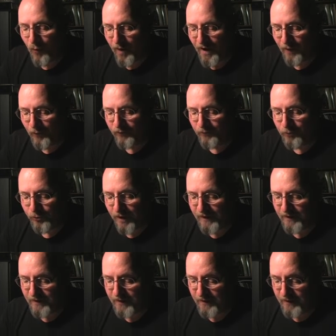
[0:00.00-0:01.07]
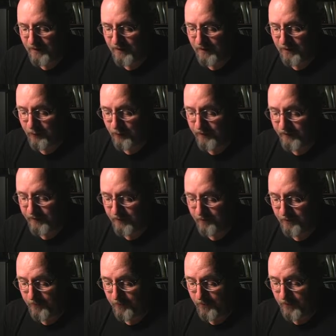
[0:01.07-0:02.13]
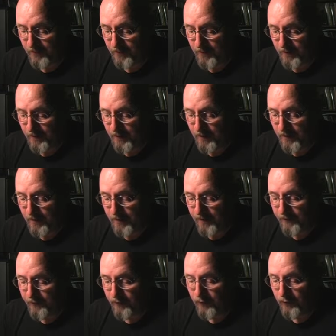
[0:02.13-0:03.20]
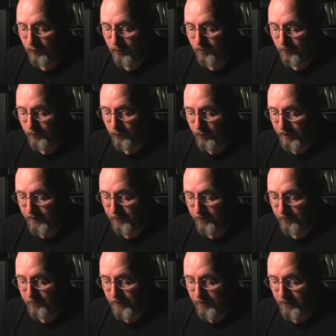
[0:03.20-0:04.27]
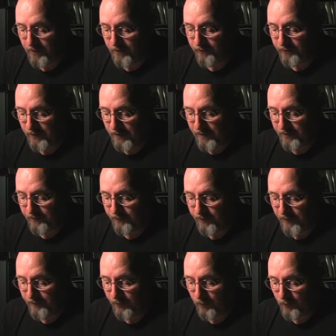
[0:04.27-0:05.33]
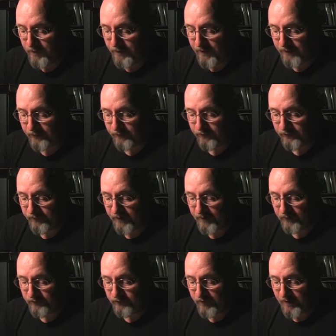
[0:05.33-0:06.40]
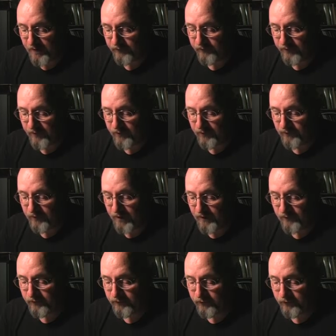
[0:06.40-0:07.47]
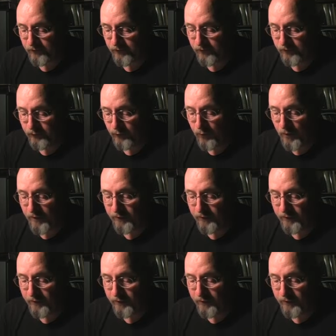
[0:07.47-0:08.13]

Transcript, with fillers: why was Brett Keene irredeemable? In the normal run of the mill of life, everyone gets a second chance and the chance t- to